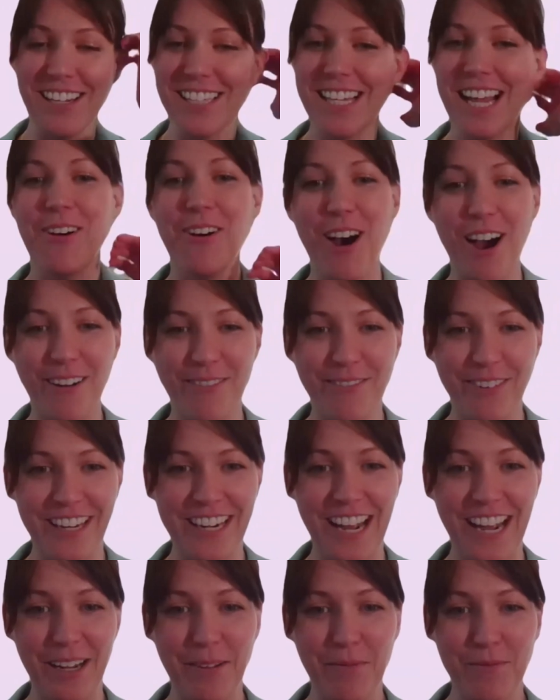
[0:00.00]
That is how
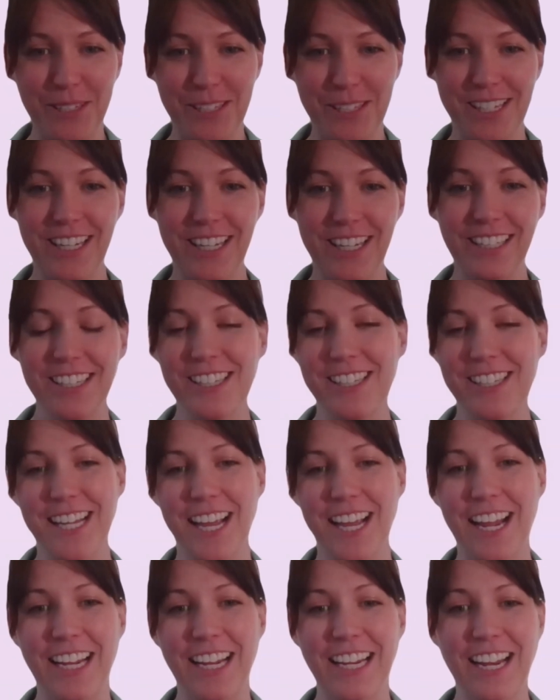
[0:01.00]
often I'm visiting this
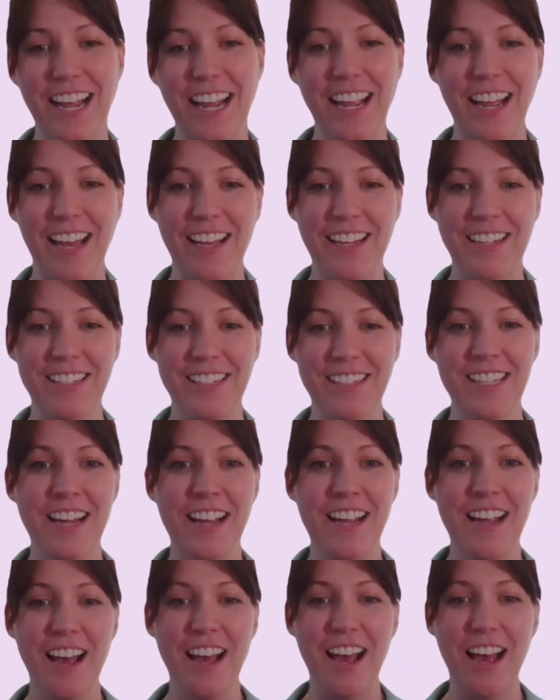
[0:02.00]
site, and
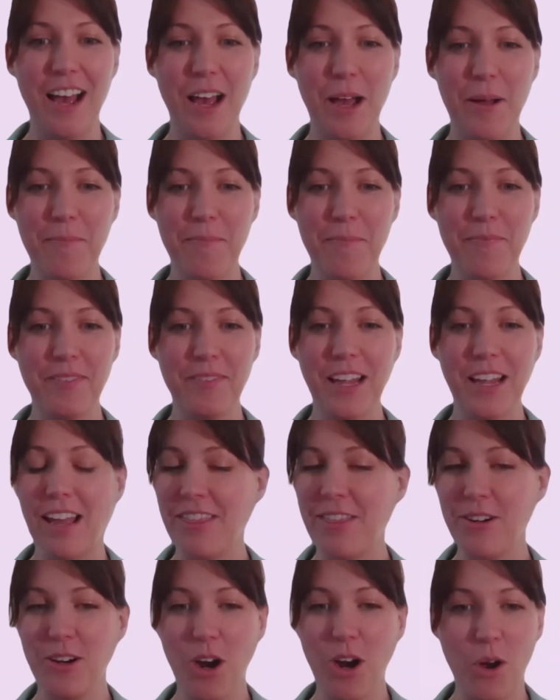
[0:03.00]

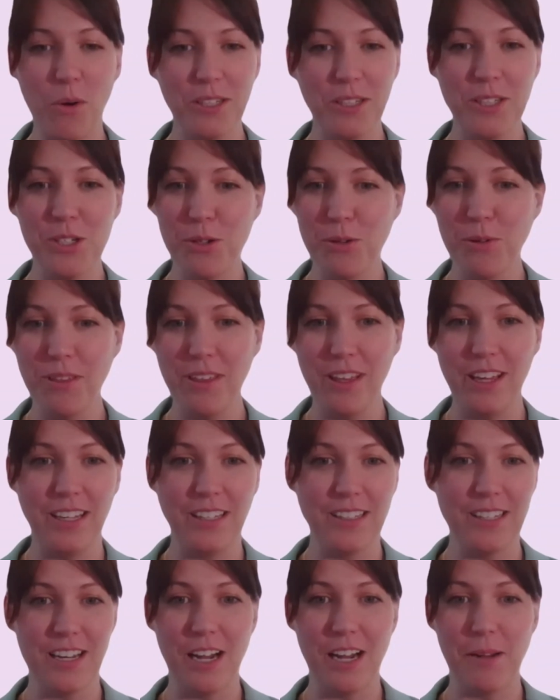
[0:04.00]
there are always new
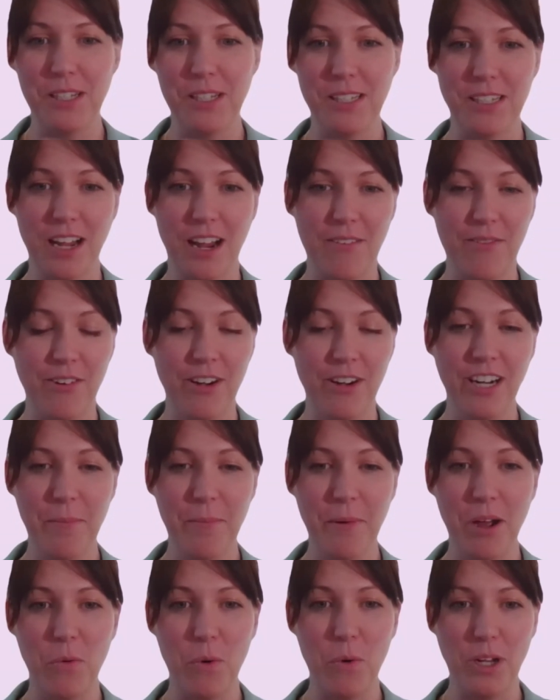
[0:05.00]
things that I'm discovering
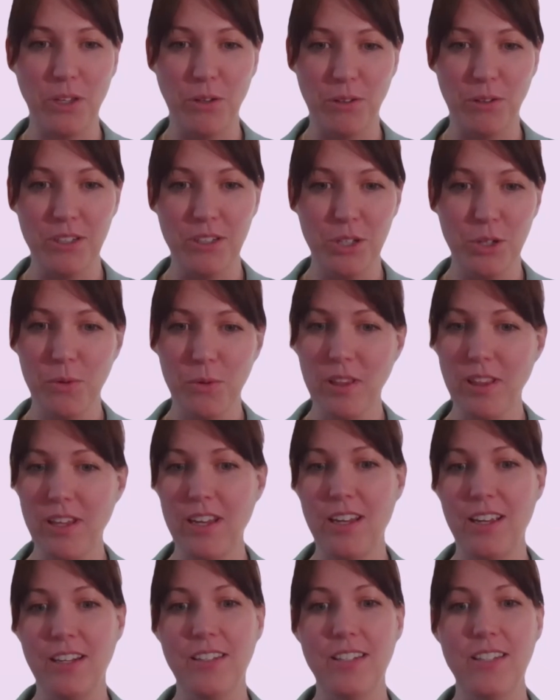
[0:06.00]
about what you can do with
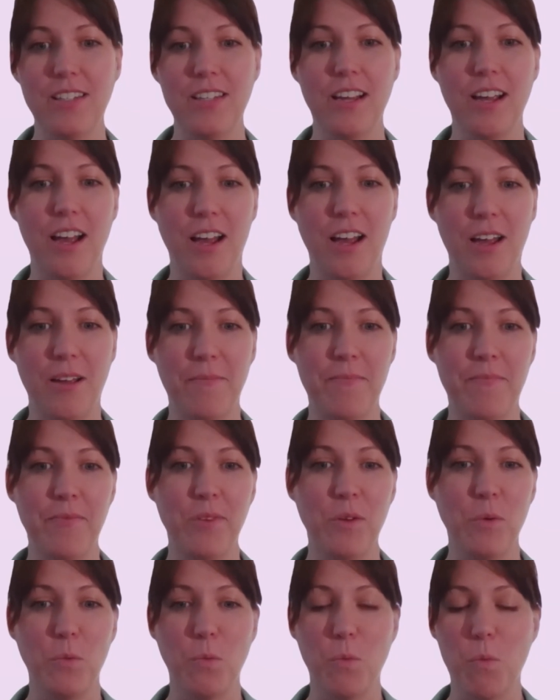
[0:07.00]
it,
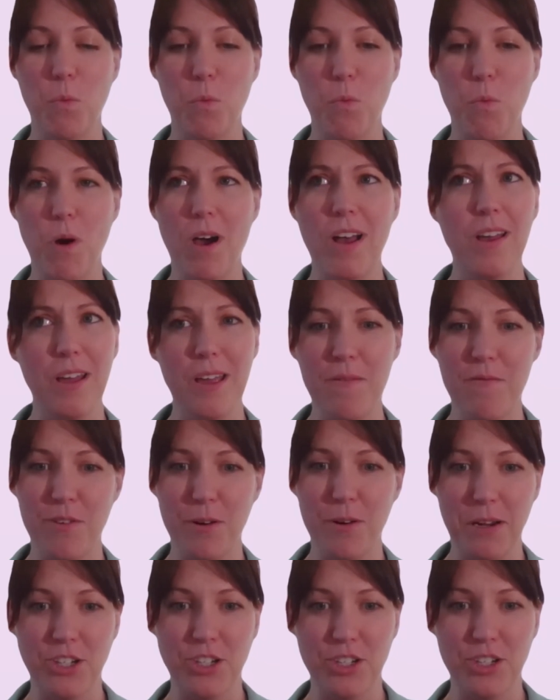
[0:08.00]
what
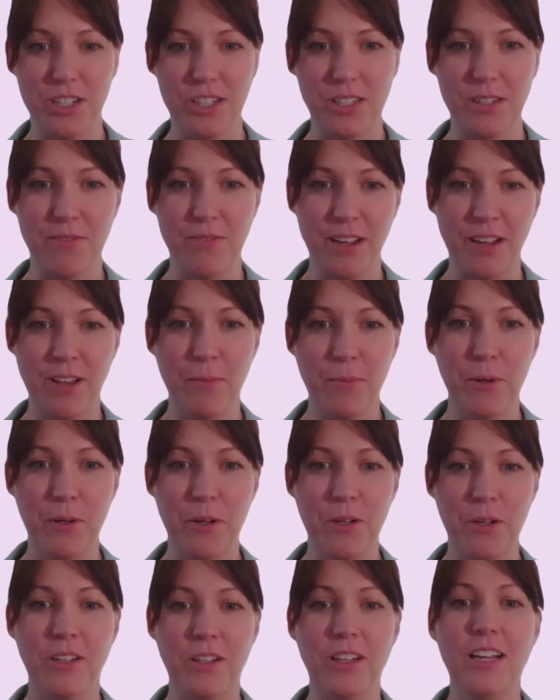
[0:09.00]
information is
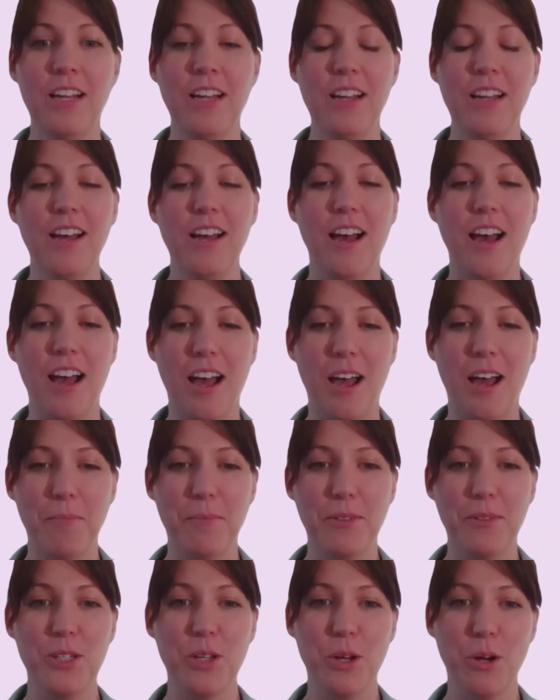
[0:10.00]
available.
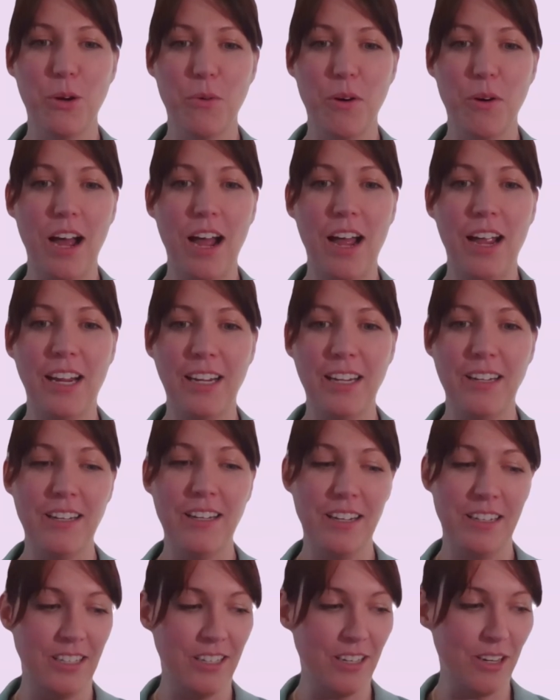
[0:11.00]
So I'm
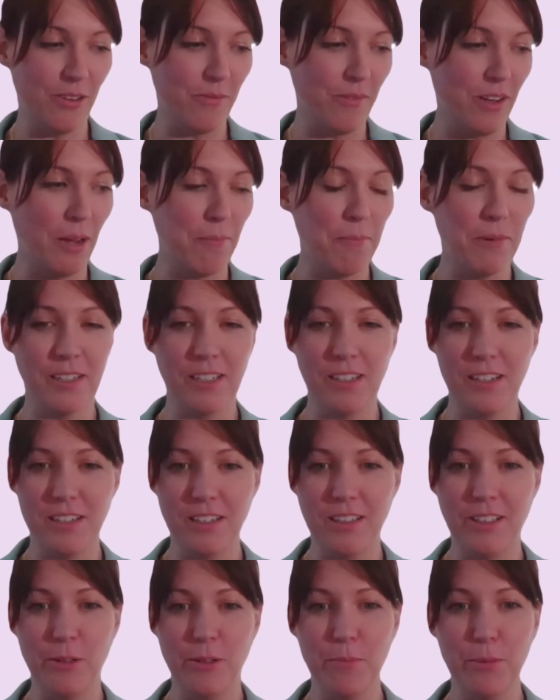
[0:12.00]
a
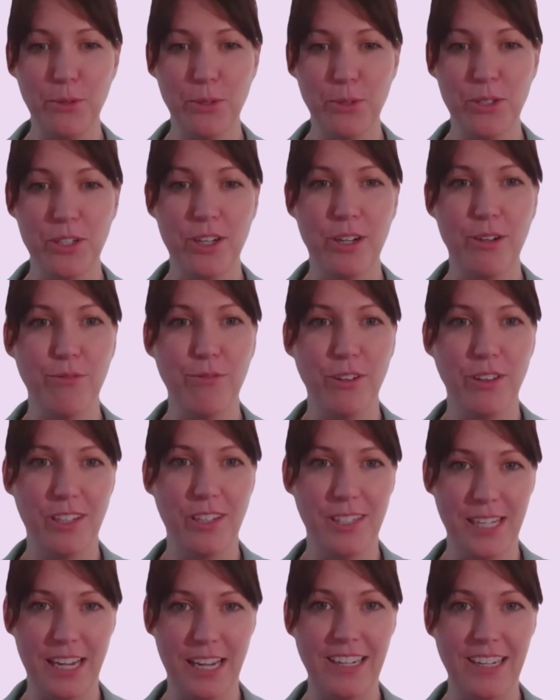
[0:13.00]
clear booster for the
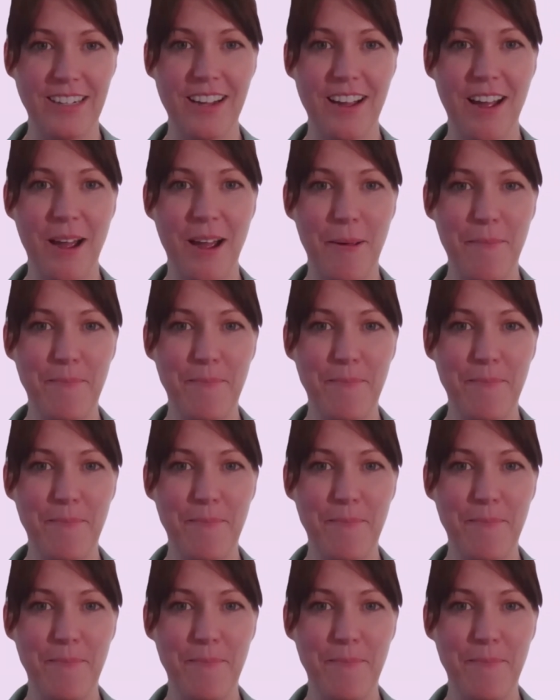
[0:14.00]
site.